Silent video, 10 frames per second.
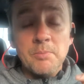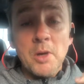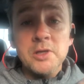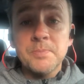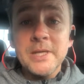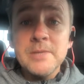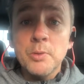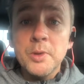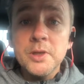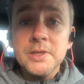And most
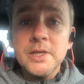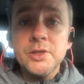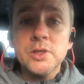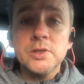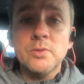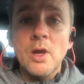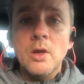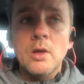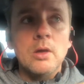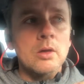people, because they just
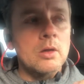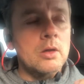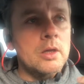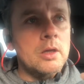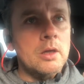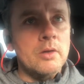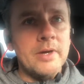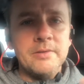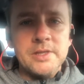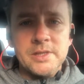go
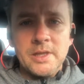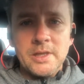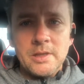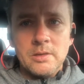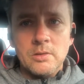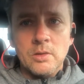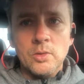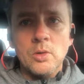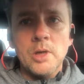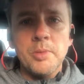around each day on
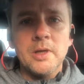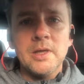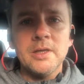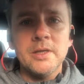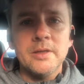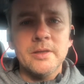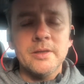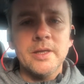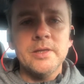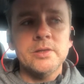autopilot,
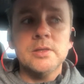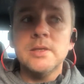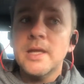they just